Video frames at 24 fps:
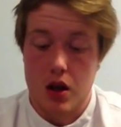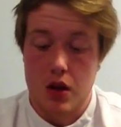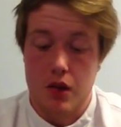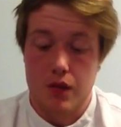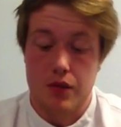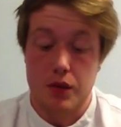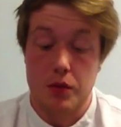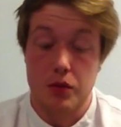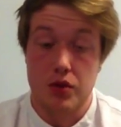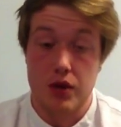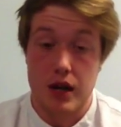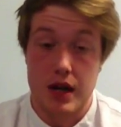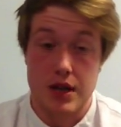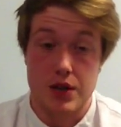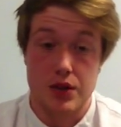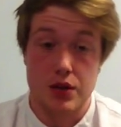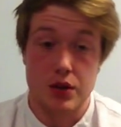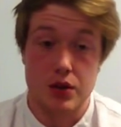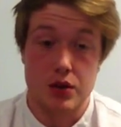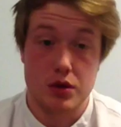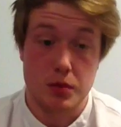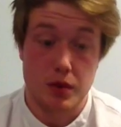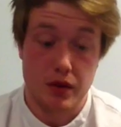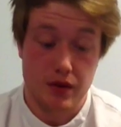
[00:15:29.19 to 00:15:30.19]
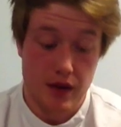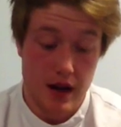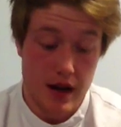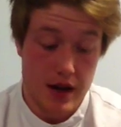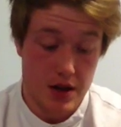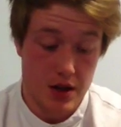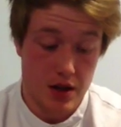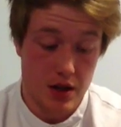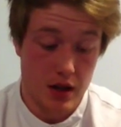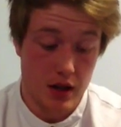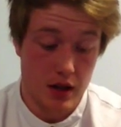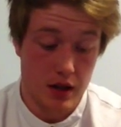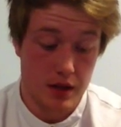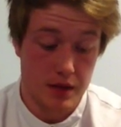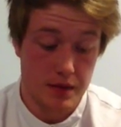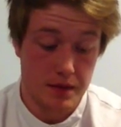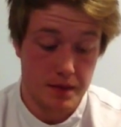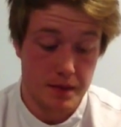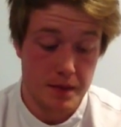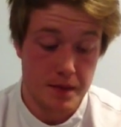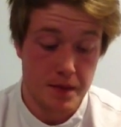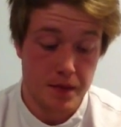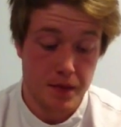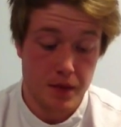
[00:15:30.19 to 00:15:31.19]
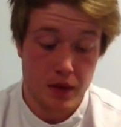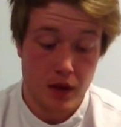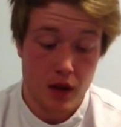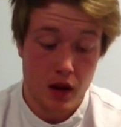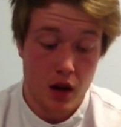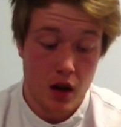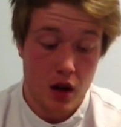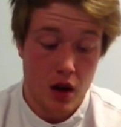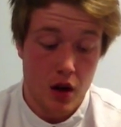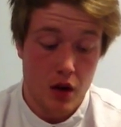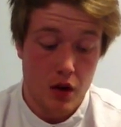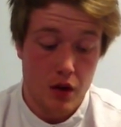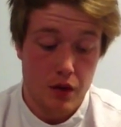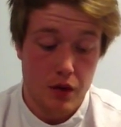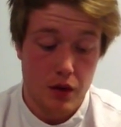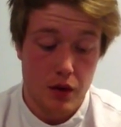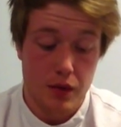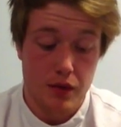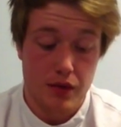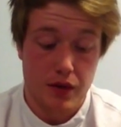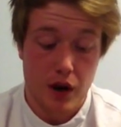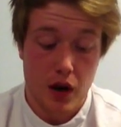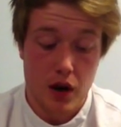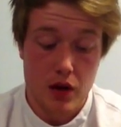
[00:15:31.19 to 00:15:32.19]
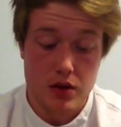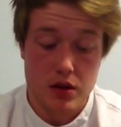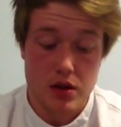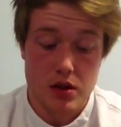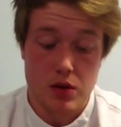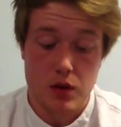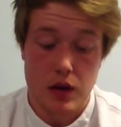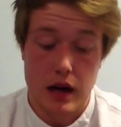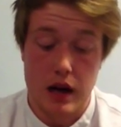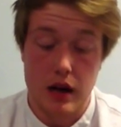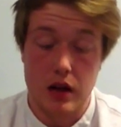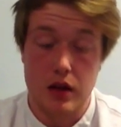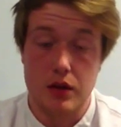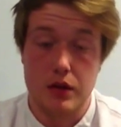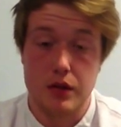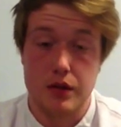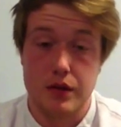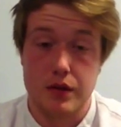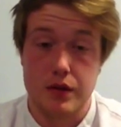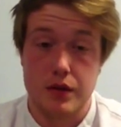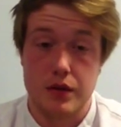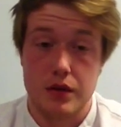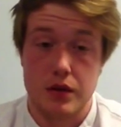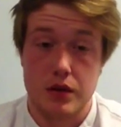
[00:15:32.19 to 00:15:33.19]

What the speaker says: from grassroots to professional, from 4 to 12